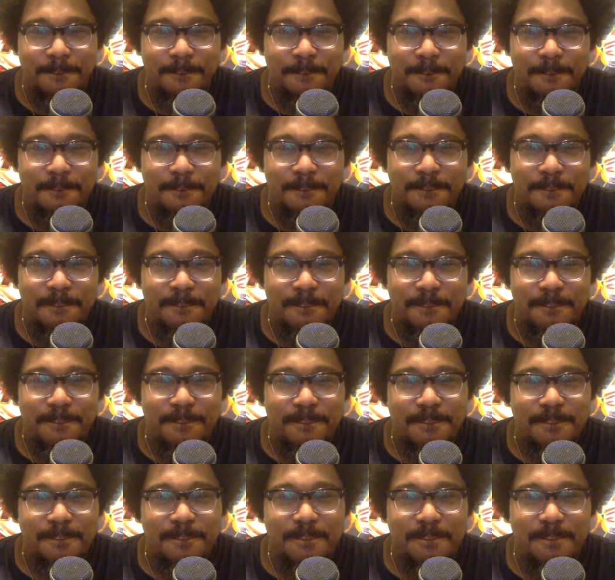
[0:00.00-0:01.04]

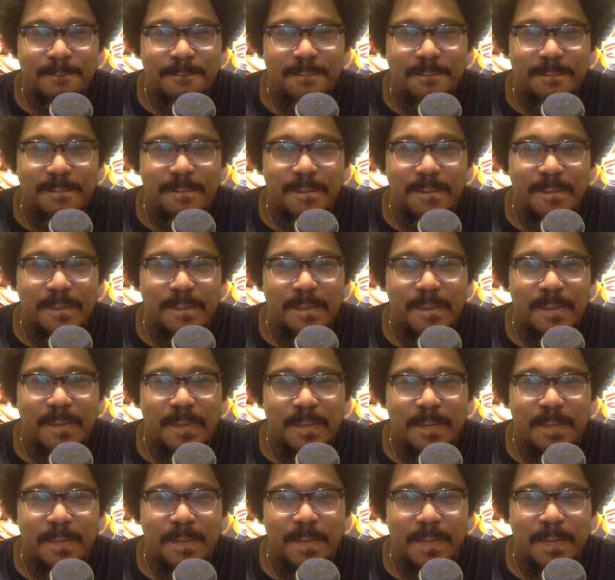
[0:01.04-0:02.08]

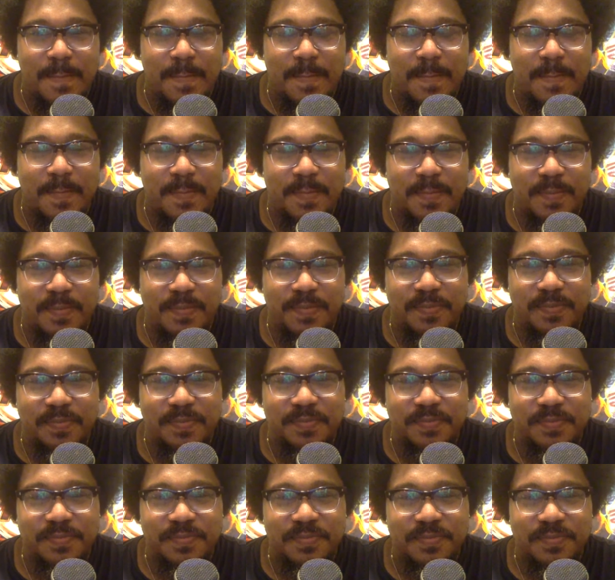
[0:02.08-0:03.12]

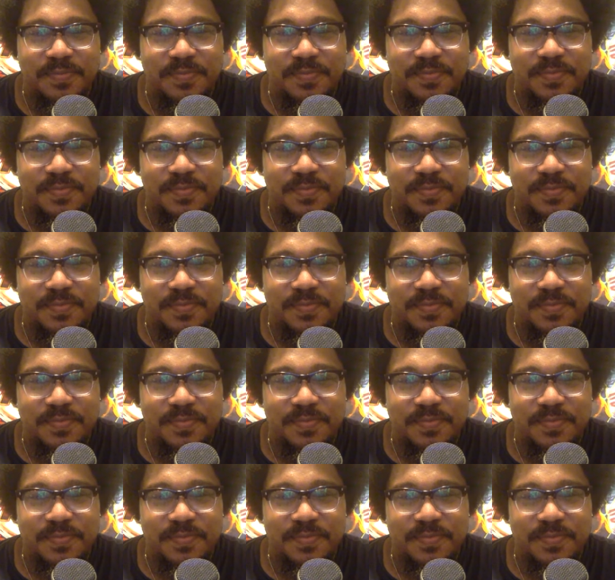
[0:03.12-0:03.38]
(silent)